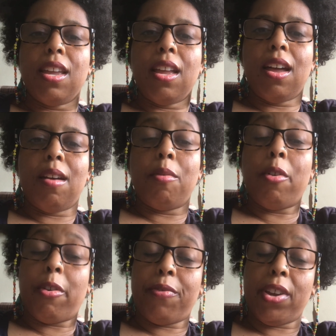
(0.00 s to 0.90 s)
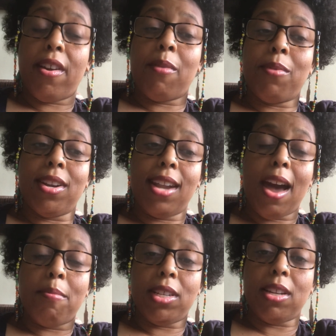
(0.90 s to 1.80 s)
or figure out
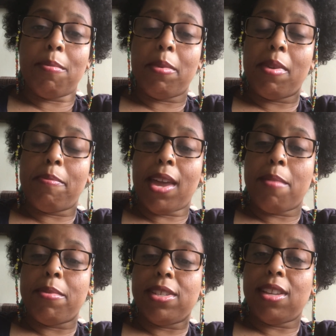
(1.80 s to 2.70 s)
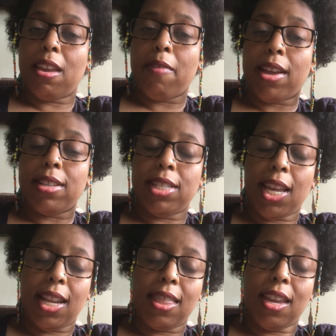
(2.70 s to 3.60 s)
how much I'm gonna be able to say, if I can
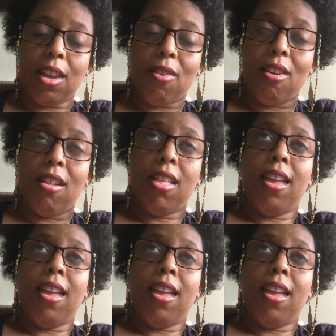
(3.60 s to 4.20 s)
say anything at all.